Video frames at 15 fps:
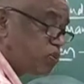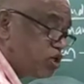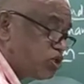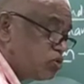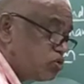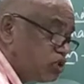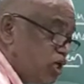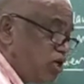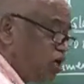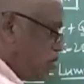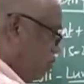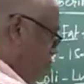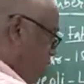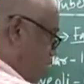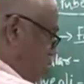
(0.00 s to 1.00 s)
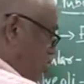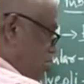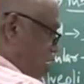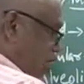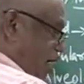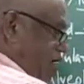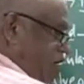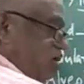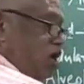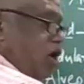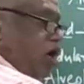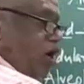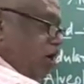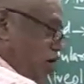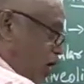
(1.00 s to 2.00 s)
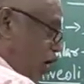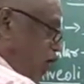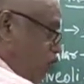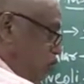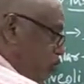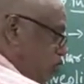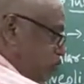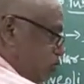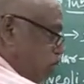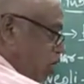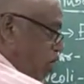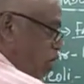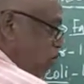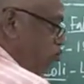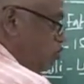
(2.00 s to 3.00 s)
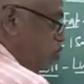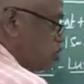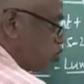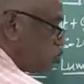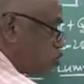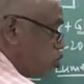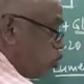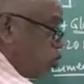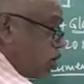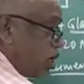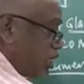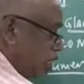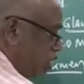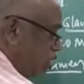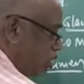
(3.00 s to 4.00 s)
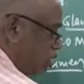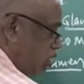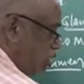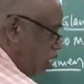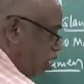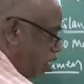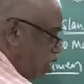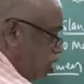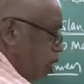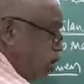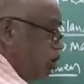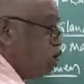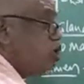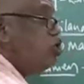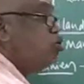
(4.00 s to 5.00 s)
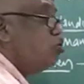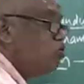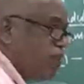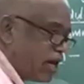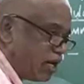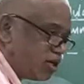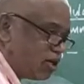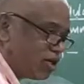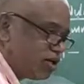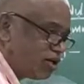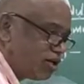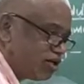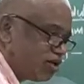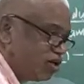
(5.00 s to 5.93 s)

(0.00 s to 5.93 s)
produce the milk. Right. Now, which is stored in lumen.